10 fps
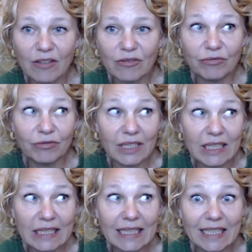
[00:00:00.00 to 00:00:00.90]
I
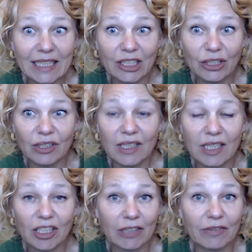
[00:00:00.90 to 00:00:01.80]
really enjoyed
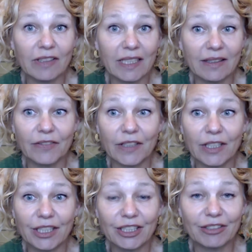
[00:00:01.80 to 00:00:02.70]
shuffling the
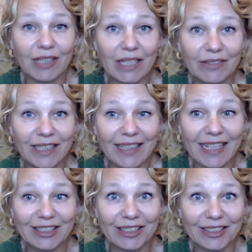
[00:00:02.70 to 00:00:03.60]
furniture around in
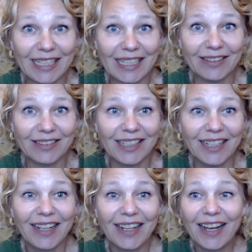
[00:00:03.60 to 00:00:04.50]
that doll's house.
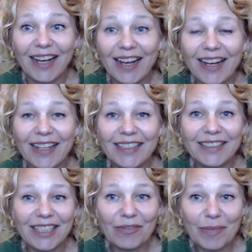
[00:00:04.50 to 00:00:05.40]
I
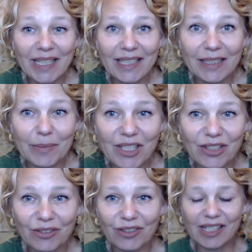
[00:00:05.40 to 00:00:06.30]
love making up
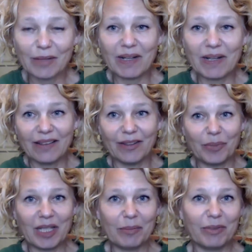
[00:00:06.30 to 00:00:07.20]
stories about the
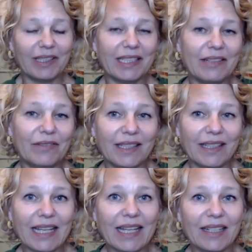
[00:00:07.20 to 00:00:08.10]
people
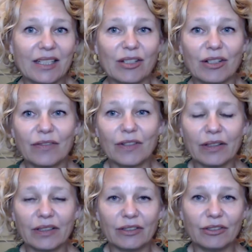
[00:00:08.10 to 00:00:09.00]
living there and sort of
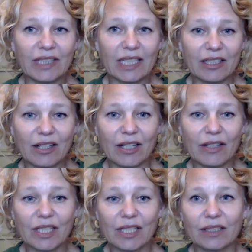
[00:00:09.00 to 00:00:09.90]
going through their
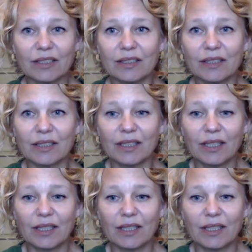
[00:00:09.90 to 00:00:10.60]
lives and